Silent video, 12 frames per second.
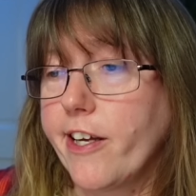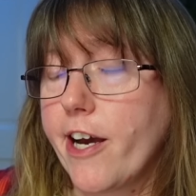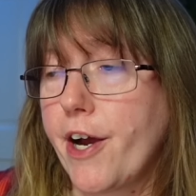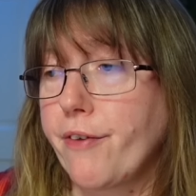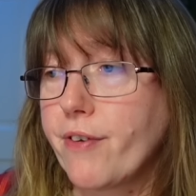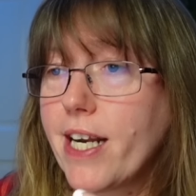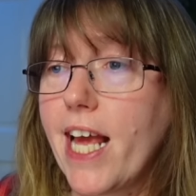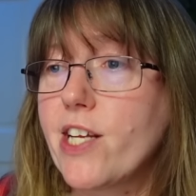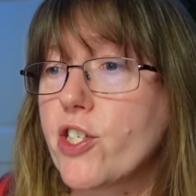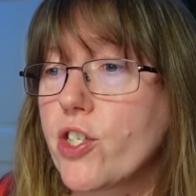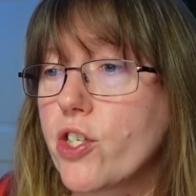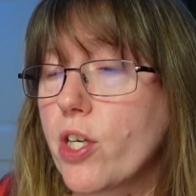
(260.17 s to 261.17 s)
a
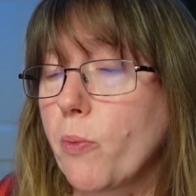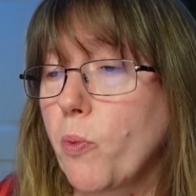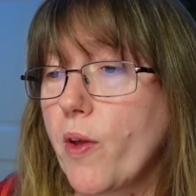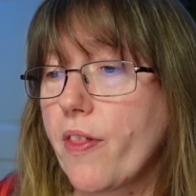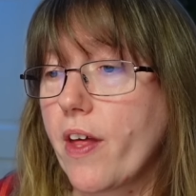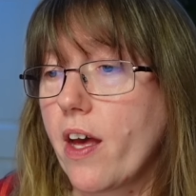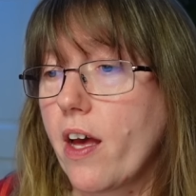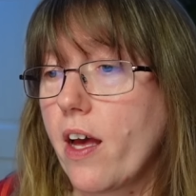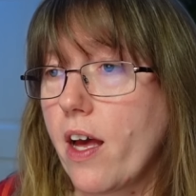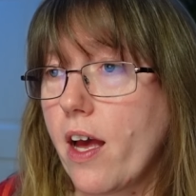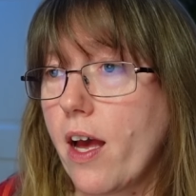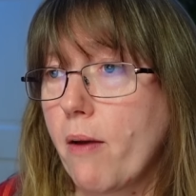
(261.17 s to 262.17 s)
relationship with
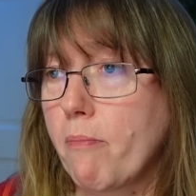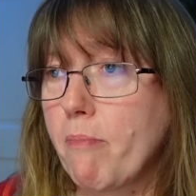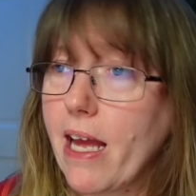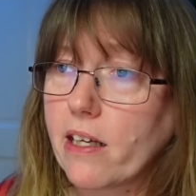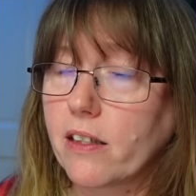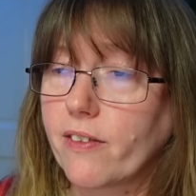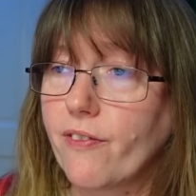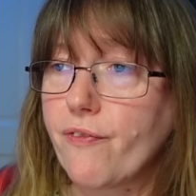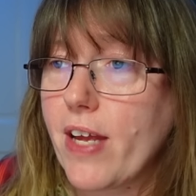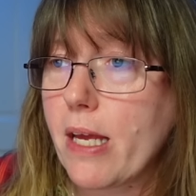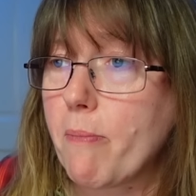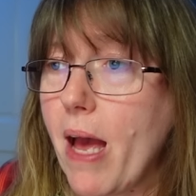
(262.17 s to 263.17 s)
male and
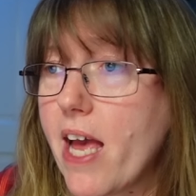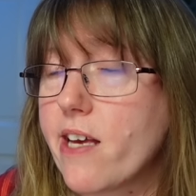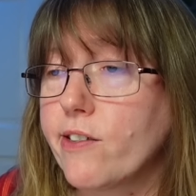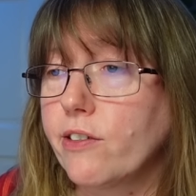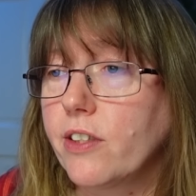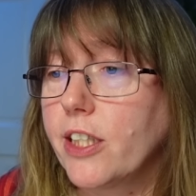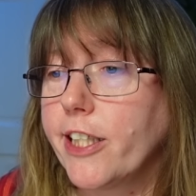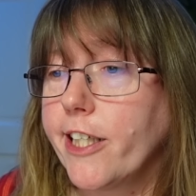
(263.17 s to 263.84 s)
female.